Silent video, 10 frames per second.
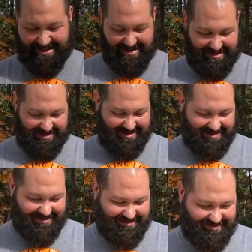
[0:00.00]
Man,
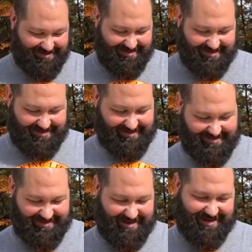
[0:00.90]
should have asked.
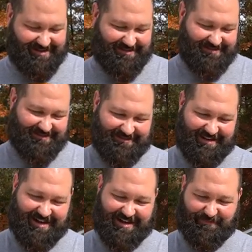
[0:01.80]
Yeah.
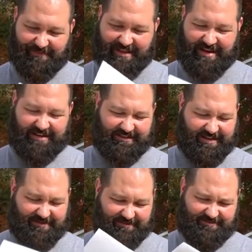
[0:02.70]
And he
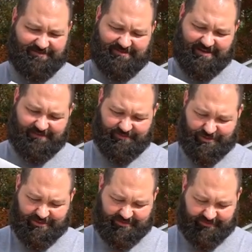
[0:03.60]
sent
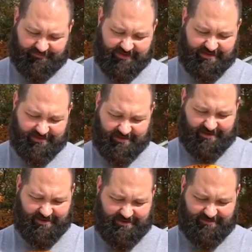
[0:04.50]
invoice, a feeding
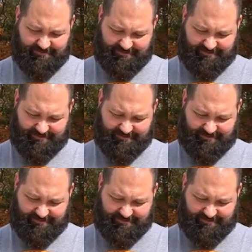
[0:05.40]
card,